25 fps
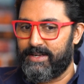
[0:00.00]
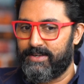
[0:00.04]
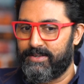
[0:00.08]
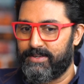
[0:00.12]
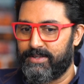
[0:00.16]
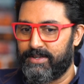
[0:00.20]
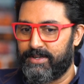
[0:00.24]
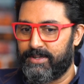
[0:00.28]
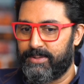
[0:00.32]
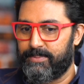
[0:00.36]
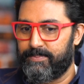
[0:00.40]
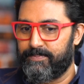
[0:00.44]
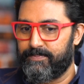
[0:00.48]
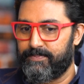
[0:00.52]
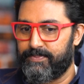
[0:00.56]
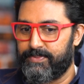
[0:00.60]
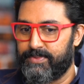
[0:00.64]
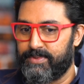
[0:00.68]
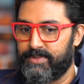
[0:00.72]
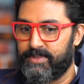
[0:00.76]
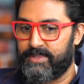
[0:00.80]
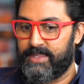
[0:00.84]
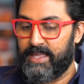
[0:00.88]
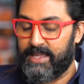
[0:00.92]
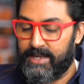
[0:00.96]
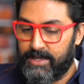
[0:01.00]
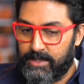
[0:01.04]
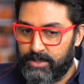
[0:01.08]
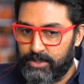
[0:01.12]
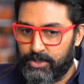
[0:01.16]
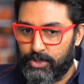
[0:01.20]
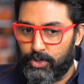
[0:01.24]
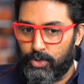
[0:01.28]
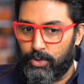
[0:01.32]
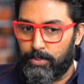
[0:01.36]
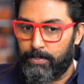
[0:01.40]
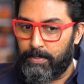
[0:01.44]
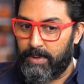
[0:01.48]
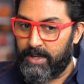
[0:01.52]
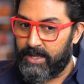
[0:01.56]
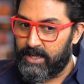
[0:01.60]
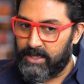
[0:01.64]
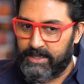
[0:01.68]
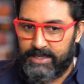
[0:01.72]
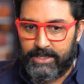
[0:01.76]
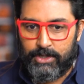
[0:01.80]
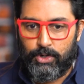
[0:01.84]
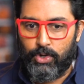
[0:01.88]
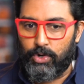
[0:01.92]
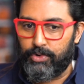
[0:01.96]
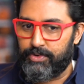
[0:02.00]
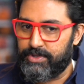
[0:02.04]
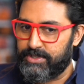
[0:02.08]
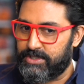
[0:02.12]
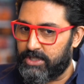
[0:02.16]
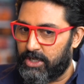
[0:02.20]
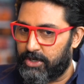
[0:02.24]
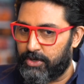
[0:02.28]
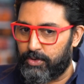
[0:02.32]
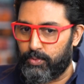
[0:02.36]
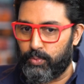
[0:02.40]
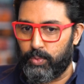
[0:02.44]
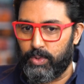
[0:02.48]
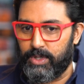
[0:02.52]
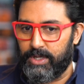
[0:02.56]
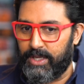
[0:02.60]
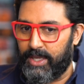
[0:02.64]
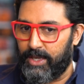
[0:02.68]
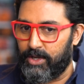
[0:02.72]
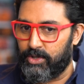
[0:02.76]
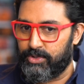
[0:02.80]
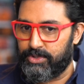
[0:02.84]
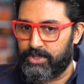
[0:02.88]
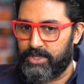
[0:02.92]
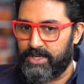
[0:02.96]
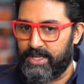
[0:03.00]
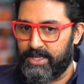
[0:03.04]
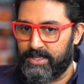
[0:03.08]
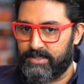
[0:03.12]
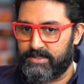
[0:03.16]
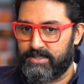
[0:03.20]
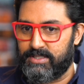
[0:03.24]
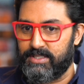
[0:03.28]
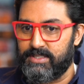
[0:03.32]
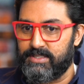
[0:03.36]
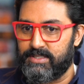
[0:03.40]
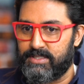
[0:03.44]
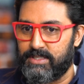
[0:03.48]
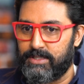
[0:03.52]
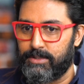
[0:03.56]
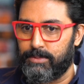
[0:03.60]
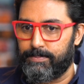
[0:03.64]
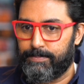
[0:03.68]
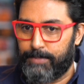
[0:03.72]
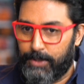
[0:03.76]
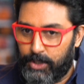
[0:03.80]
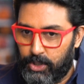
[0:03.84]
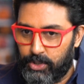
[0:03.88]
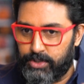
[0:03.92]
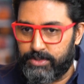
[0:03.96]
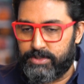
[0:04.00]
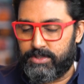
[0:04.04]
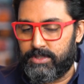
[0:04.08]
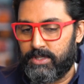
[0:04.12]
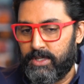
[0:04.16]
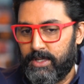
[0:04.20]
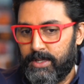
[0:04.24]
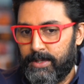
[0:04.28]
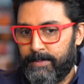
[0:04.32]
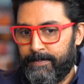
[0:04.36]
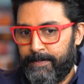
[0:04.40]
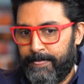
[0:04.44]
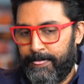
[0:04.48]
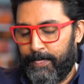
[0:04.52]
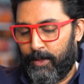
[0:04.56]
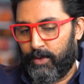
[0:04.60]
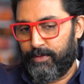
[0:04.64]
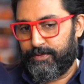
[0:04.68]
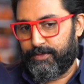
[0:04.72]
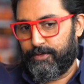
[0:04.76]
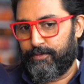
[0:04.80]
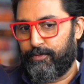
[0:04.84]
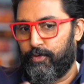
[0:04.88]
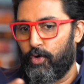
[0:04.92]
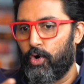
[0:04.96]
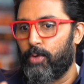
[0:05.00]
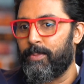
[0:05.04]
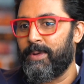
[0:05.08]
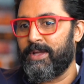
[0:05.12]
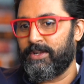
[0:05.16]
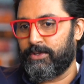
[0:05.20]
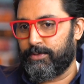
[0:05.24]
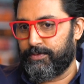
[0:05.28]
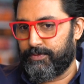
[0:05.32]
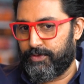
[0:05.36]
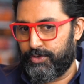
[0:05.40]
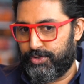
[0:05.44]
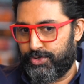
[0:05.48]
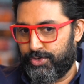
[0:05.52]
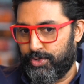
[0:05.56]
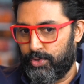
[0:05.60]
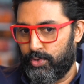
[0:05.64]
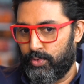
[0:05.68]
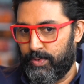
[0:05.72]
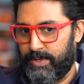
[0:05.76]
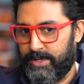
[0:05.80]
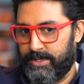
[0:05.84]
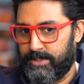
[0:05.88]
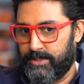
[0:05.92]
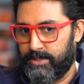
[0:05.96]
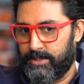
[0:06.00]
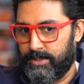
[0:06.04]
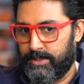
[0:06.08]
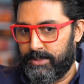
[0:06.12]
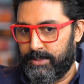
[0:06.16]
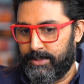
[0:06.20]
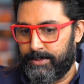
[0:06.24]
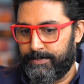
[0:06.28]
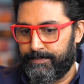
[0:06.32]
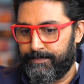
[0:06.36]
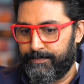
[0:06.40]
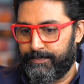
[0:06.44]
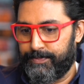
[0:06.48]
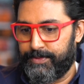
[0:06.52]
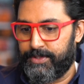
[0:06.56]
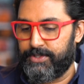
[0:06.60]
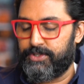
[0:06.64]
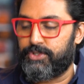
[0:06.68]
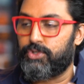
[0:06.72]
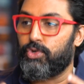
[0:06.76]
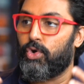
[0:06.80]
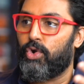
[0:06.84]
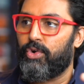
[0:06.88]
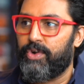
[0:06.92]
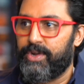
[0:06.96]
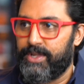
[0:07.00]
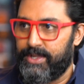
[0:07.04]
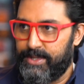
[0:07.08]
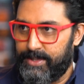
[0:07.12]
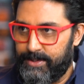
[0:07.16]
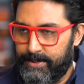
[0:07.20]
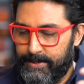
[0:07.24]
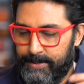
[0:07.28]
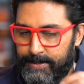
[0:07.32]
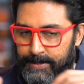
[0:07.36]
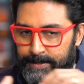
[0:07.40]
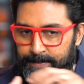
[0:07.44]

And then, you know, Mayank had already started working on the next season because of the format of the show and the story.